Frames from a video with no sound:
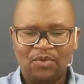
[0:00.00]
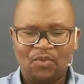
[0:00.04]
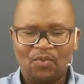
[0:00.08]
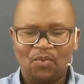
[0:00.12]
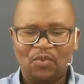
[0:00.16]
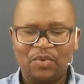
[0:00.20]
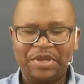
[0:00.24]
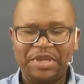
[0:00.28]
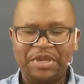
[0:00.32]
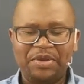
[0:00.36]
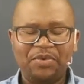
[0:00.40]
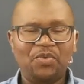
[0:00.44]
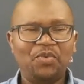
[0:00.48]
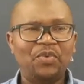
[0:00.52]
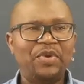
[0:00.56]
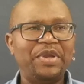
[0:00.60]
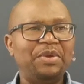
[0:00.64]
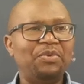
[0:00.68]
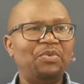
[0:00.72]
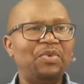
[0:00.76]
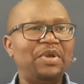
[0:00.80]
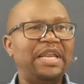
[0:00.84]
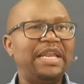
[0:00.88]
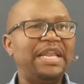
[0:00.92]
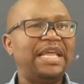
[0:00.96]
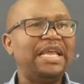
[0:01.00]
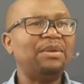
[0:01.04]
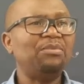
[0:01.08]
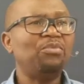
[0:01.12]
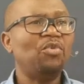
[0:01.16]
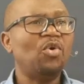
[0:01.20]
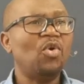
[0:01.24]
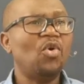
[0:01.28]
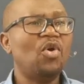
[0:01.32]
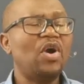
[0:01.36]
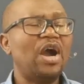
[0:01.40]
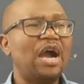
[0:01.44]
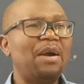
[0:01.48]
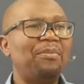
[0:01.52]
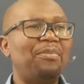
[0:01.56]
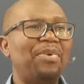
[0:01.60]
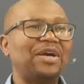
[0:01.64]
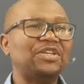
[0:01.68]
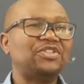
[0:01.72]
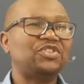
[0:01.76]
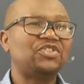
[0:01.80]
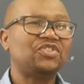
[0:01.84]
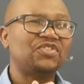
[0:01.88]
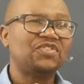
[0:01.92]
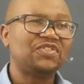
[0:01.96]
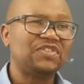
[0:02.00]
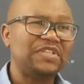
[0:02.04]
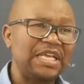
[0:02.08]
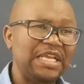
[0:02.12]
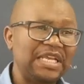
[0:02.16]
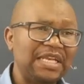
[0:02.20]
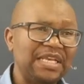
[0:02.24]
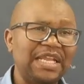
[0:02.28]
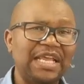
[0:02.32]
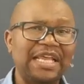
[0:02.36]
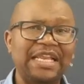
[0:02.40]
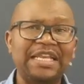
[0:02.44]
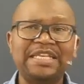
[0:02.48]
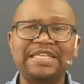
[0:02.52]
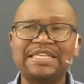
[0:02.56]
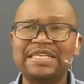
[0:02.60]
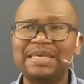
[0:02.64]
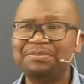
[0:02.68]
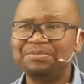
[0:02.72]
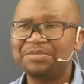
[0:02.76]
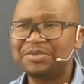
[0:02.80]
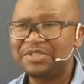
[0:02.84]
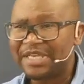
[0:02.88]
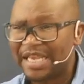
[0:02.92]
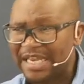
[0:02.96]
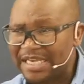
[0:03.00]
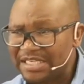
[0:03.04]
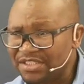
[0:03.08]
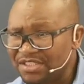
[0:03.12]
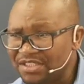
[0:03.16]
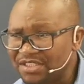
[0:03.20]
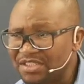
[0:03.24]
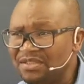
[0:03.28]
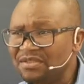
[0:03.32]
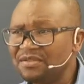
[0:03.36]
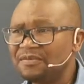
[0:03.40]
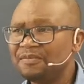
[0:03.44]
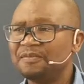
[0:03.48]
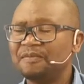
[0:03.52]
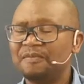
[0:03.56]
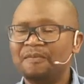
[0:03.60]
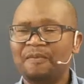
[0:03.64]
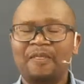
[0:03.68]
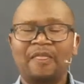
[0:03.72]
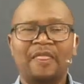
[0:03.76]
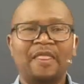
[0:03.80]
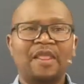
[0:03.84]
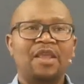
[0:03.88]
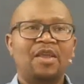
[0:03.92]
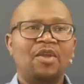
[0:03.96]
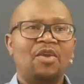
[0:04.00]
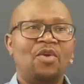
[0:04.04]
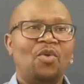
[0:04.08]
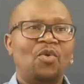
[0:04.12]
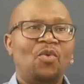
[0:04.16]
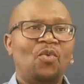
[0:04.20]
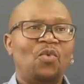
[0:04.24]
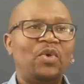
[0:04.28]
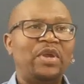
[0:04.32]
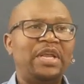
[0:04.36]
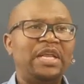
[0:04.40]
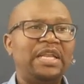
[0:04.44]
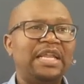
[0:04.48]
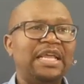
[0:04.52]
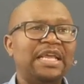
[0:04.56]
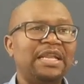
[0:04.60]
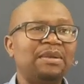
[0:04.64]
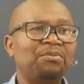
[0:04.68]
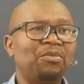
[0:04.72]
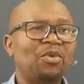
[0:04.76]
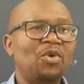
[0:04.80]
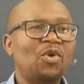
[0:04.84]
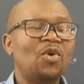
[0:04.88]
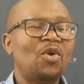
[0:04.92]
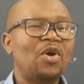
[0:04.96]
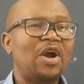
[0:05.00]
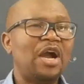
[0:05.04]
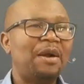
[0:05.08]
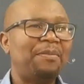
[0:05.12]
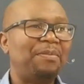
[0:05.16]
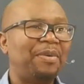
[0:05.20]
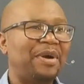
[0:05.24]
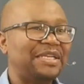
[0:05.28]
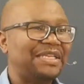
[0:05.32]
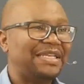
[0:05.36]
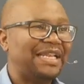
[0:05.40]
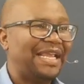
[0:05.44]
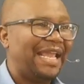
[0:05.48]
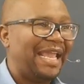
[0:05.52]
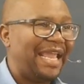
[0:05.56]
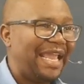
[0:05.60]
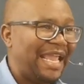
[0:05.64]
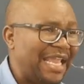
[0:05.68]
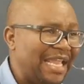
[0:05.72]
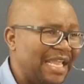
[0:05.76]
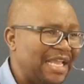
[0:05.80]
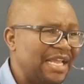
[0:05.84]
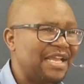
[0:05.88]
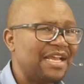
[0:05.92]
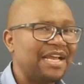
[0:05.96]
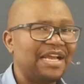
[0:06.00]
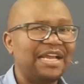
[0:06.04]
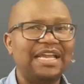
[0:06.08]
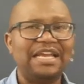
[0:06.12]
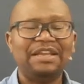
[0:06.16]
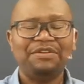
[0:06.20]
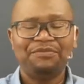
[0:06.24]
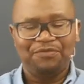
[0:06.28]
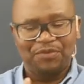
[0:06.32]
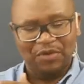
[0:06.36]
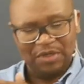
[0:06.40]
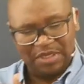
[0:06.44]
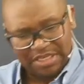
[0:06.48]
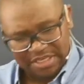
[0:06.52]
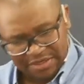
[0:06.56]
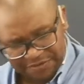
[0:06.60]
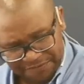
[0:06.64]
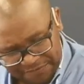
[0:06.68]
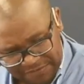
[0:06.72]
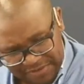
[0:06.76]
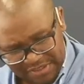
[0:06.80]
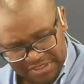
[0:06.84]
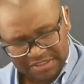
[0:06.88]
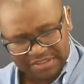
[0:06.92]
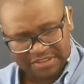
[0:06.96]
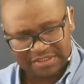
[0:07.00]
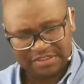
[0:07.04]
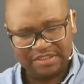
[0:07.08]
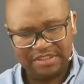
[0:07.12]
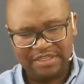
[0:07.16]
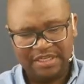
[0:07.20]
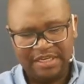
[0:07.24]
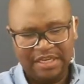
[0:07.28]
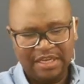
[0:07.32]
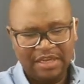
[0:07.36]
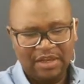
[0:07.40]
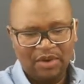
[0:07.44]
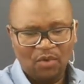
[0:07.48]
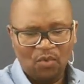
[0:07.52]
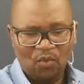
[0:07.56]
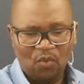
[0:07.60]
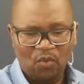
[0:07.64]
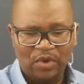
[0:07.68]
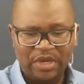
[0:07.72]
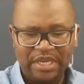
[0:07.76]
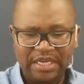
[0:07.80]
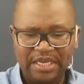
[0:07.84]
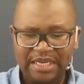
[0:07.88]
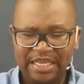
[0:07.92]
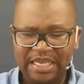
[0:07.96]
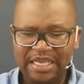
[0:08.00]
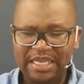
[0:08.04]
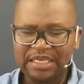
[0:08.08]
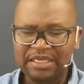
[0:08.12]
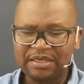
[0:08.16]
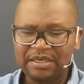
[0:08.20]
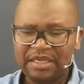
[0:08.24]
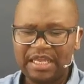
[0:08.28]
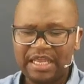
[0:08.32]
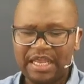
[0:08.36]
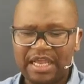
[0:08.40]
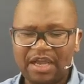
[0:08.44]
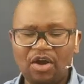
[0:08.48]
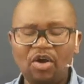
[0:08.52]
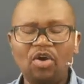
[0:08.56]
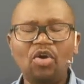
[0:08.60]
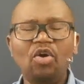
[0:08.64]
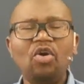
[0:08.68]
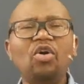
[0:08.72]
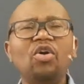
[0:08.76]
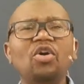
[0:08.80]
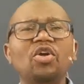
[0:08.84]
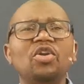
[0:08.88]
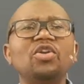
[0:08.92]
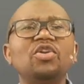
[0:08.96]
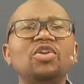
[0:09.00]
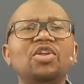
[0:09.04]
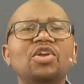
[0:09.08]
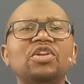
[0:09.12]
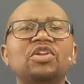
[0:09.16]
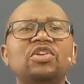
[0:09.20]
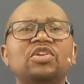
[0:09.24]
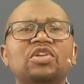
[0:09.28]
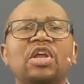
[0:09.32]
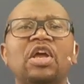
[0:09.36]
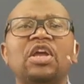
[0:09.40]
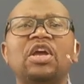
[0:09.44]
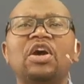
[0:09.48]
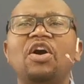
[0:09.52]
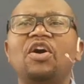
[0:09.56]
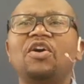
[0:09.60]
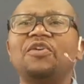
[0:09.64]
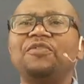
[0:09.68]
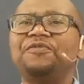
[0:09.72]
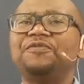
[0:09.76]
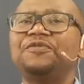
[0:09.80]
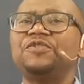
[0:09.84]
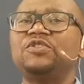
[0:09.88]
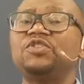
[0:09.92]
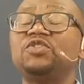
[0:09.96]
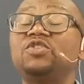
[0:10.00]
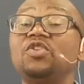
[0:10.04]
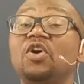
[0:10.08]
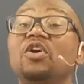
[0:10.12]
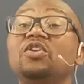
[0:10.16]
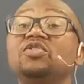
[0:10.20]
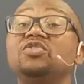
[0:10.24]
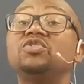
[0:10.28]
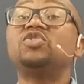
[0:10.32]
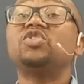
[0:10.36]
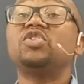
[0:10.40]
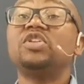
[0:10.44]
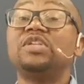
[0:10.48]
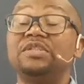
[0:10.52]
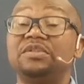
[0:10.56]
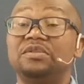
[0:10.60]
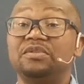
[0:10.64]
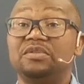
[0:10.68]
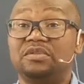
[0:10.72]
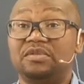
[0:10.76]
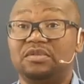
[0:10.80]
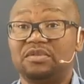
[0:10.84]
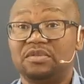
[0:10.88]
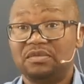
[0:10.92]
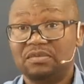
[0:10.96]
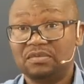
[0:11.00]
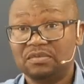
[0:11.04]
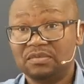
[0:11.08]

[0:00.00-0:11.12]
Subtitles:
We learn more about sin and temptation. We learn more about anger and forgiveness. We learn a whole lot of doctrines